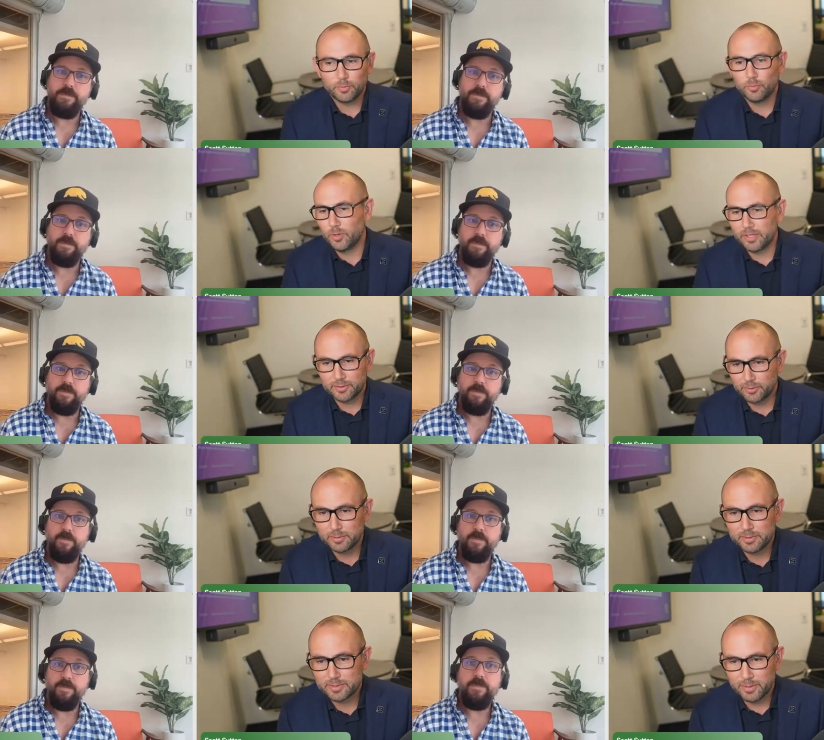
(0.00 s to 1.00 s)
Speaker 1: what a great
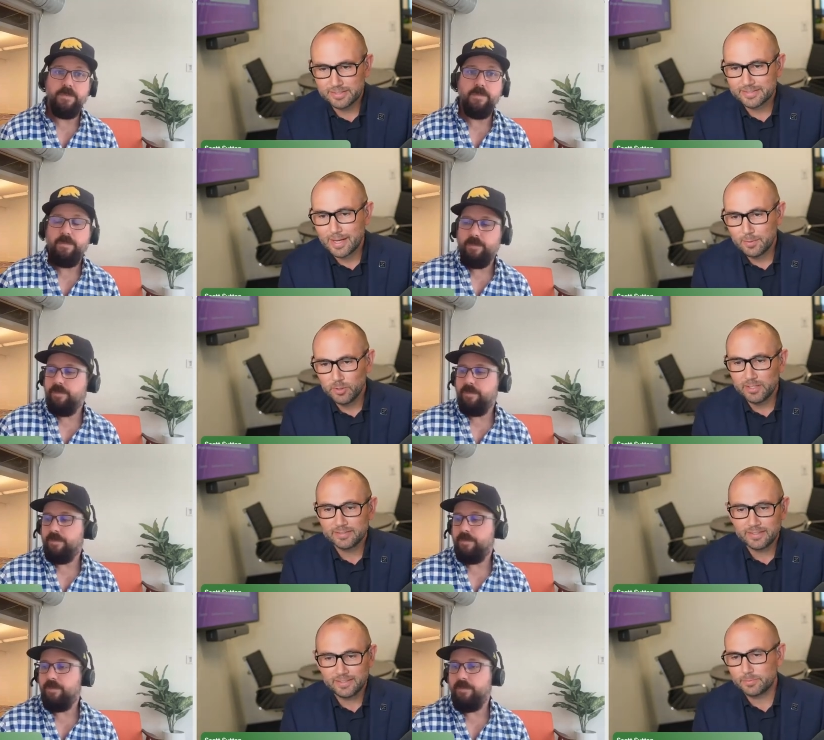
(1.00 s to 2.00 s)
response time was,
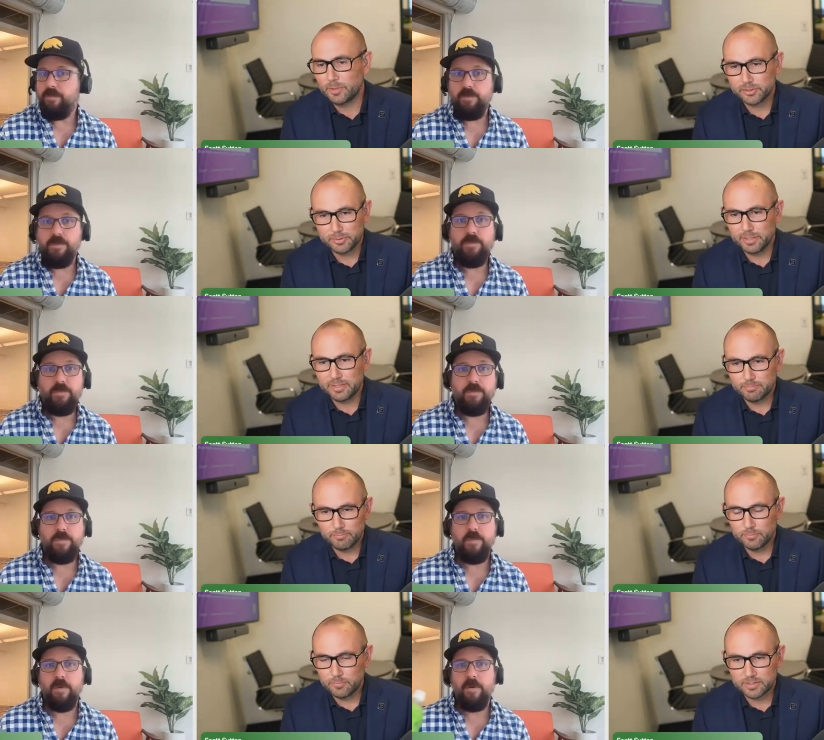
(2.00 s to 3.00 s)
and especially by
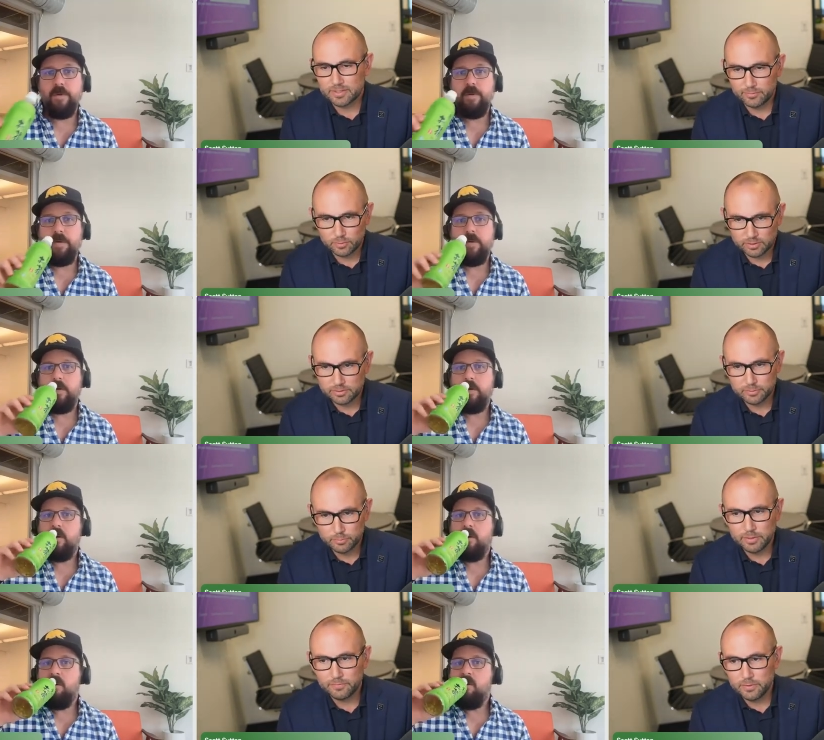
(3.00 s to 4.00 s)
Discover Org Zoom
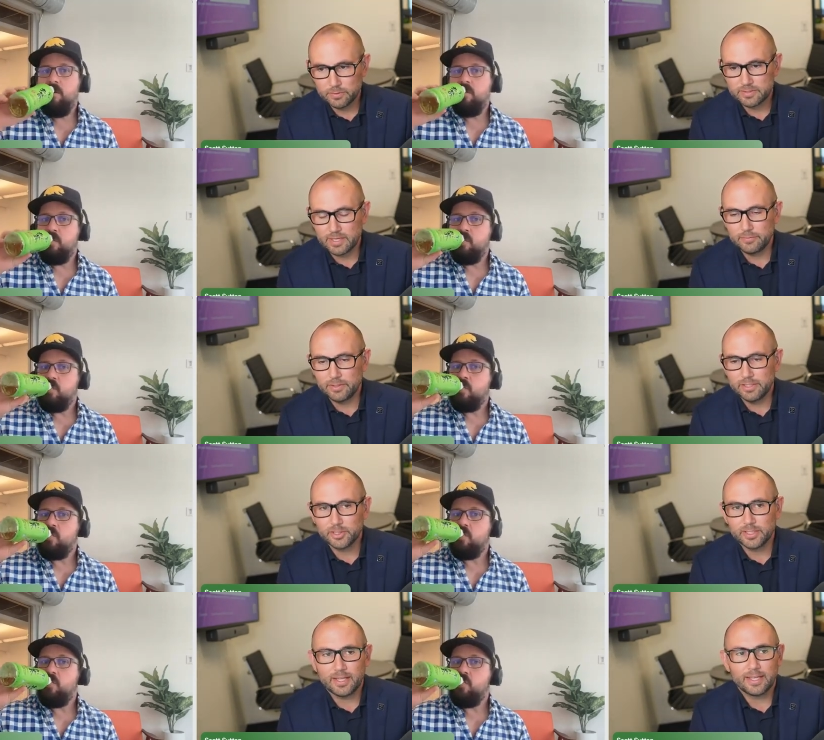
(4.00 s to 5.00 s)
Info's
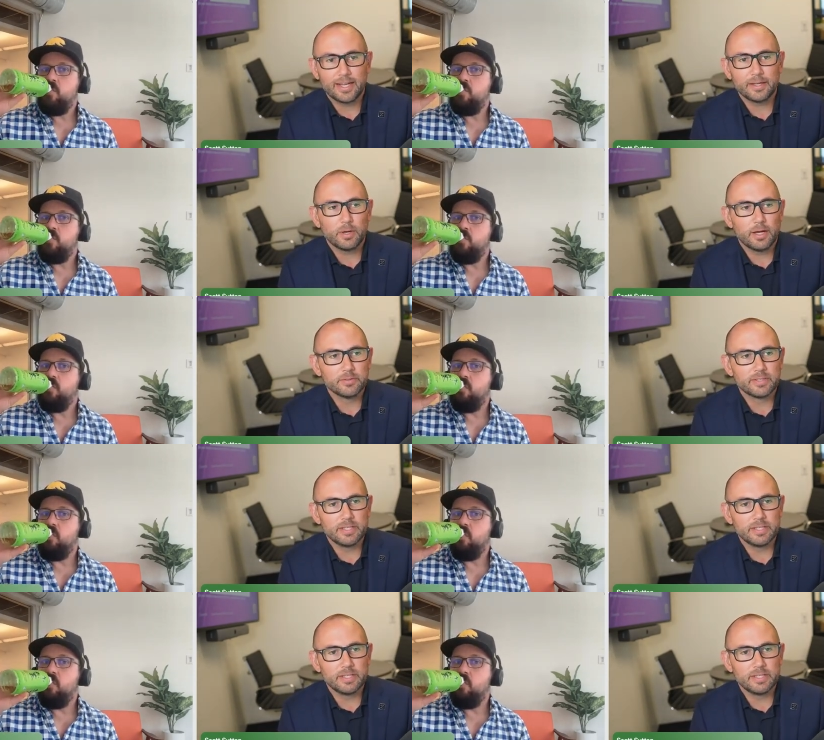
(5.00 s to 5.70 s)
definition. And I, I was in a